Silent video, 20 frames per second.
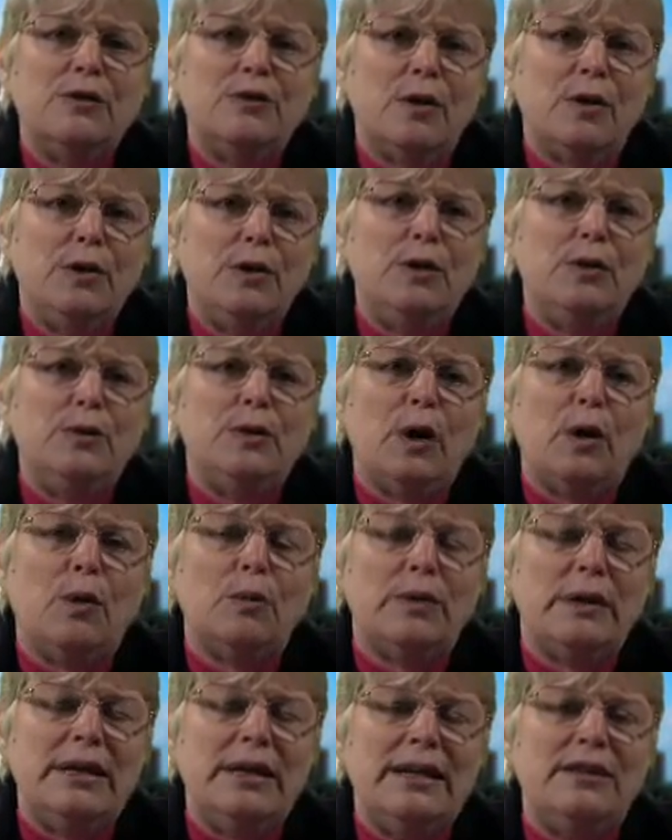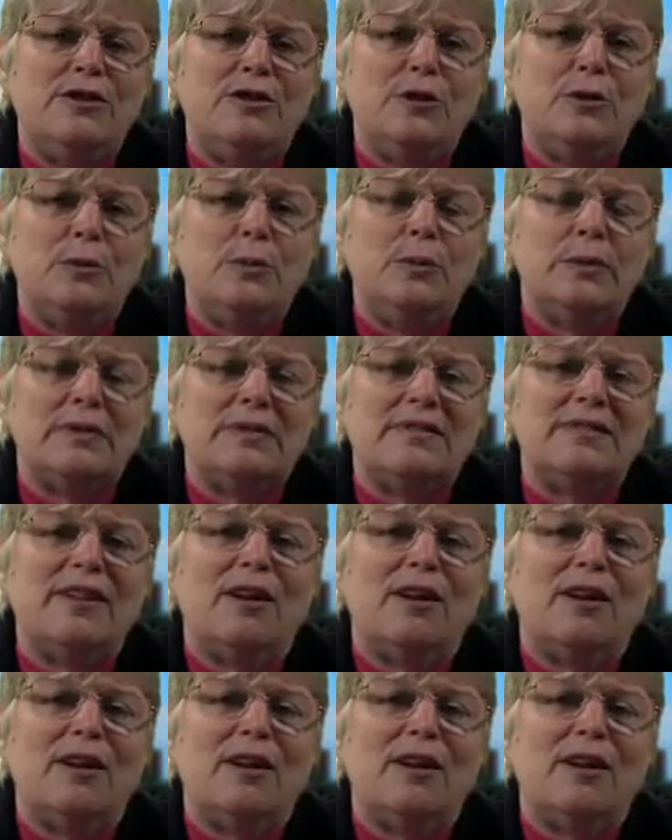so you don't need to